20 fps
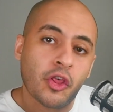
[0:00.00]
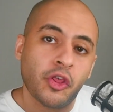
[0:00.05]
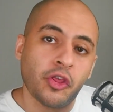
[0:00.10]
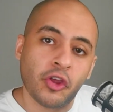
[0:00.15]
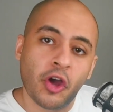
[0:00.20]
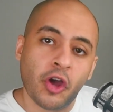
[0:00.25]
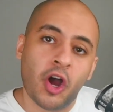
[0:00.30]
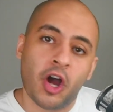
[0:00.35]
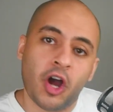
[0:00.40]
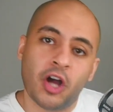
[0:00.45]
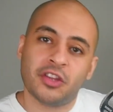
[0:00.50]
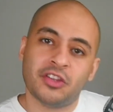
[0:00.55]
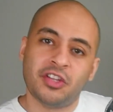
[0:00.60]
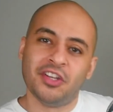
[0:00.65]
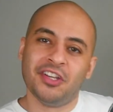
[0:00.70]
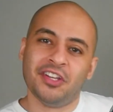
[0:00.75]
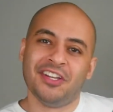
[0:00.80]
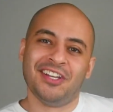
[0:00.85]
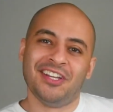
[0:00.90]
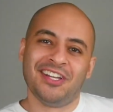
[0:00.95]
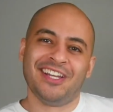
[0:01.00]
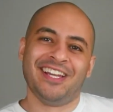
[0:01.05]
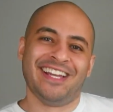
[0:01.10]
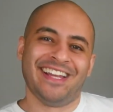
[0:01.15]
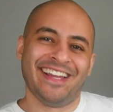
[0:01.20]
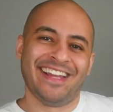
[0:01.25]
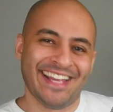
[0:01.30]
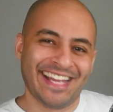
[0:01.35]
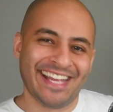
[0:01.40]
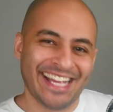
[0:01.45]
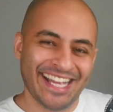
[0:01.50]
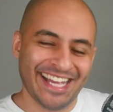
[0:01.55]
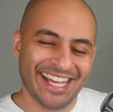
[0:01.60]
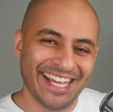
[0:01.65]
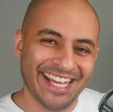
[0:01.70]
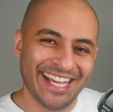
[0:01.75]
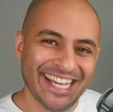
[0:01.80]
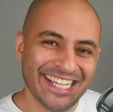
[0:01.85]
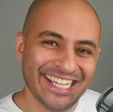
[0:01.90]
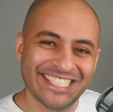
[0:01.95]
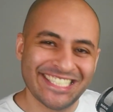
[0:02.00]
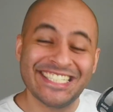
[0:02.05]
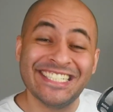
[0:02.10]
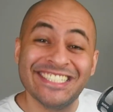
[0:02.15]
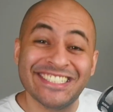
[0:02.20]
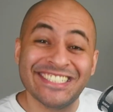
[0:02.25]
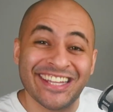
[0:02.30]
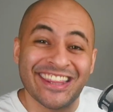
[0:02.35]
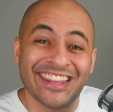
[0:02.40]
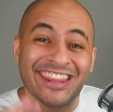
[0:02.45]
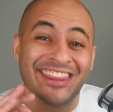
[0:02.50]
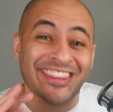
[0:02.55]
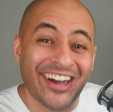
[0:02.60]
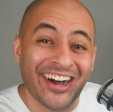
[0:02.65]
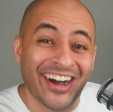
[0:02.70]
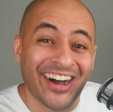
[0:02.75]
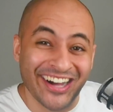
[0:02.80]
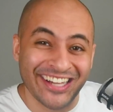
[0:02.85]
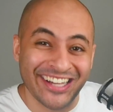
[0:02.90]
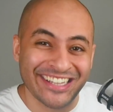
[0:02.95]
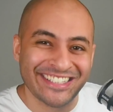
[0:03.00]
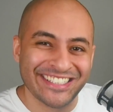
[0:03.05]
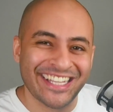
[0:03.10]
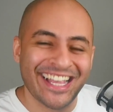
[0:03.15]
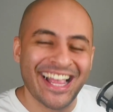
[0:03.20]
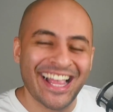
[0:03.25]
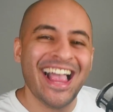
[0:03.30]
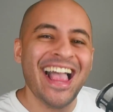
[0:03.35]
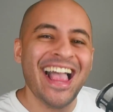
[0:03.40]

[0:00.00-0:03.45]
thought. She's a thought.